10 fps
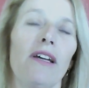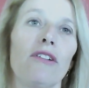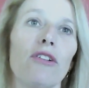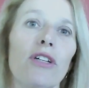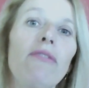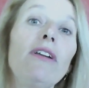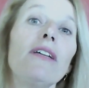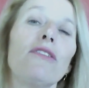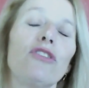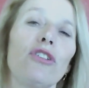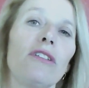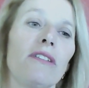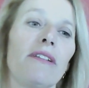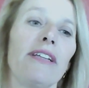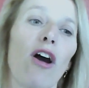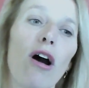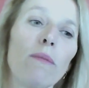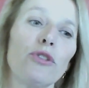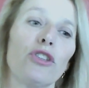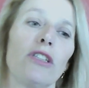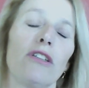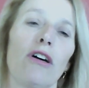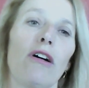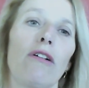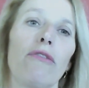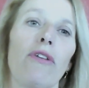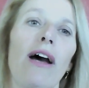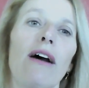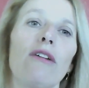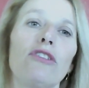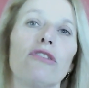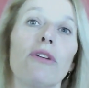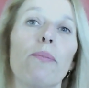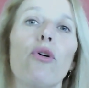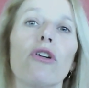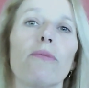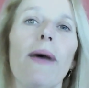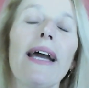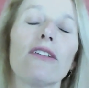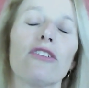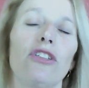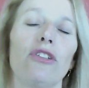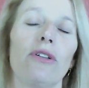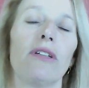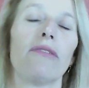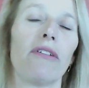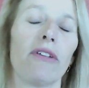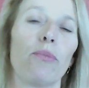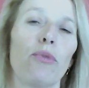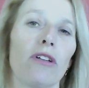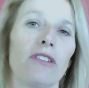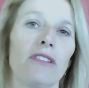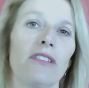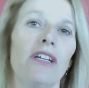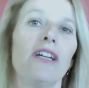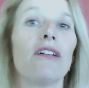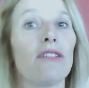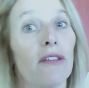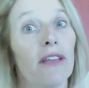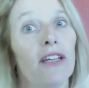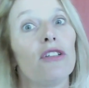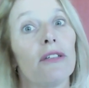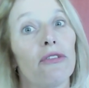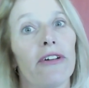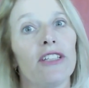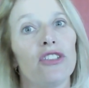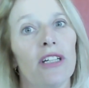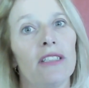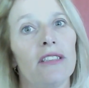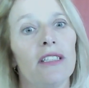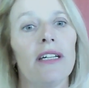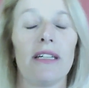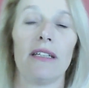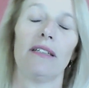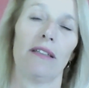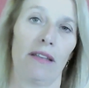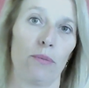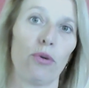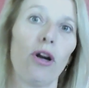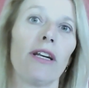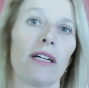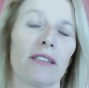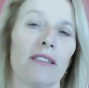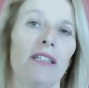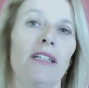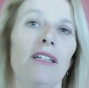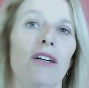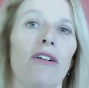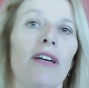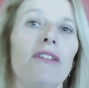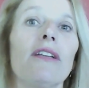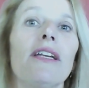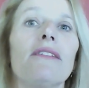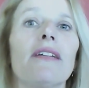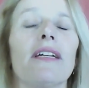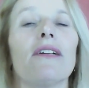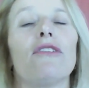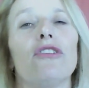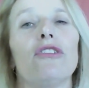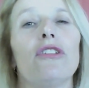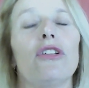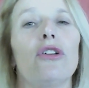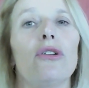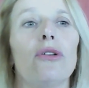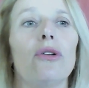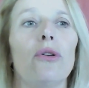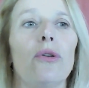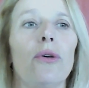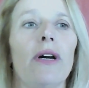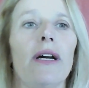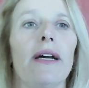So giving the students the option of how to report back to you is very important. So then you're differentiating in the product. Okay, so let's say a student who